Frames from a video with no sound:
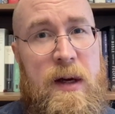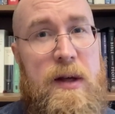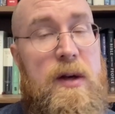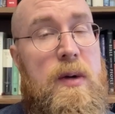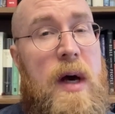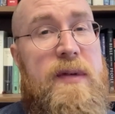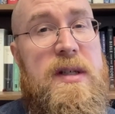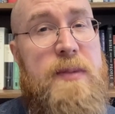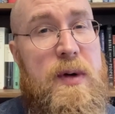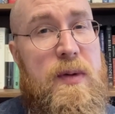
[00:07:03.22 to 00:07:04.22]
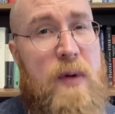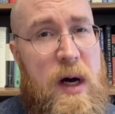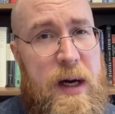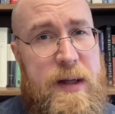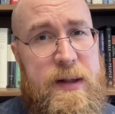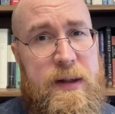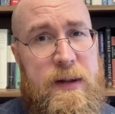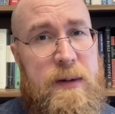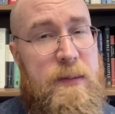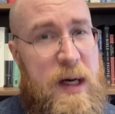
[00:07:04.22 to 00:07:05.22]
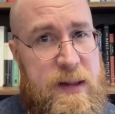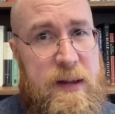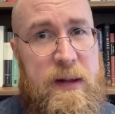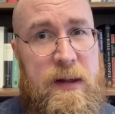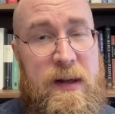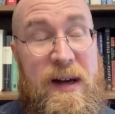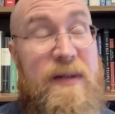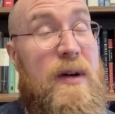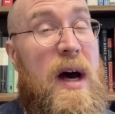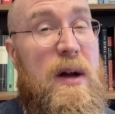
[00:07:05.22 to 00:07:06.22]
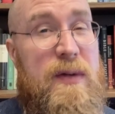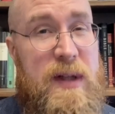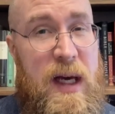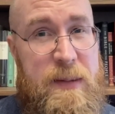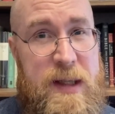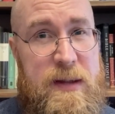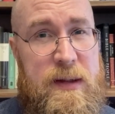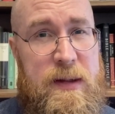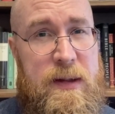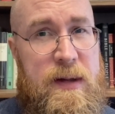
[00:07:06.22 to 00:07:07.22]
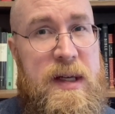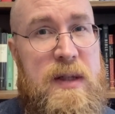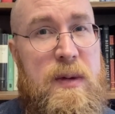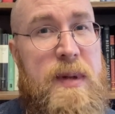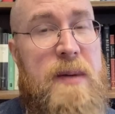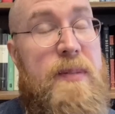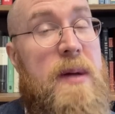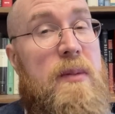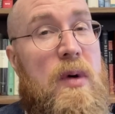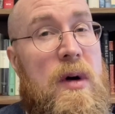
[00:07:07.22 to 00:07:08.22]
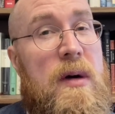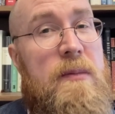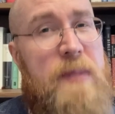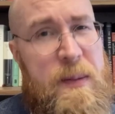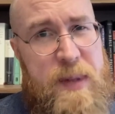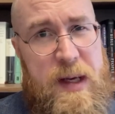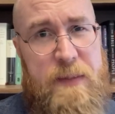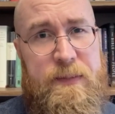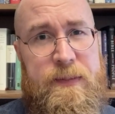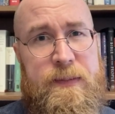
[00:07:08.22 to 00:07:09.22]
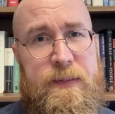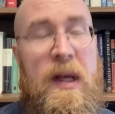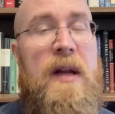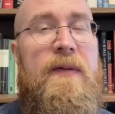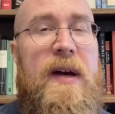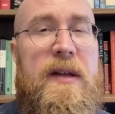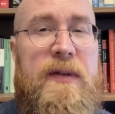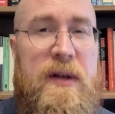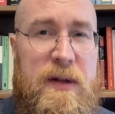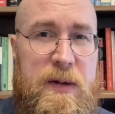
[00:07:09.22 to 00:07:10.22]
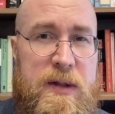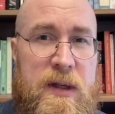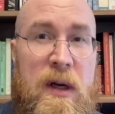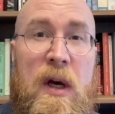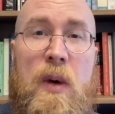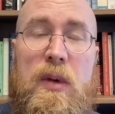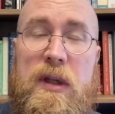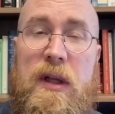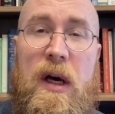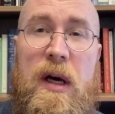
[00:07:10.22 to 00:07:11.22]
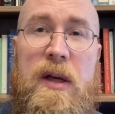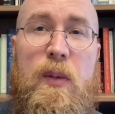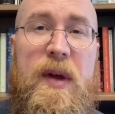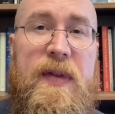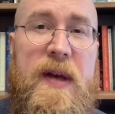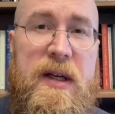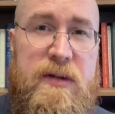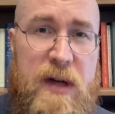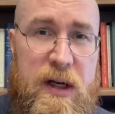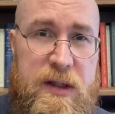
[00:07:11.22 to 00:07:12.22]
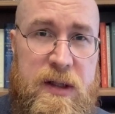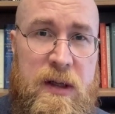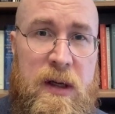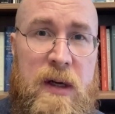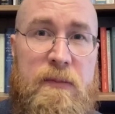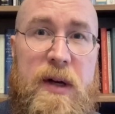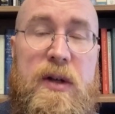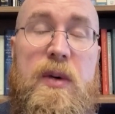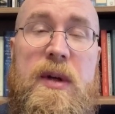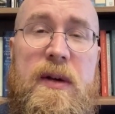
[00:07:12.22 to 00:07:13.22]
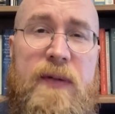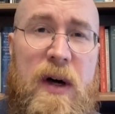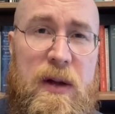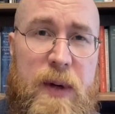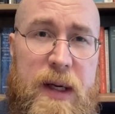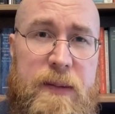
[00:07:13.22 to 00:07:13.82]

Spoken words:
you have a smooth ride. But if they're out of alignment, things will be a bit more bumpy. An effective conclusion will align with the introduction by doing the following.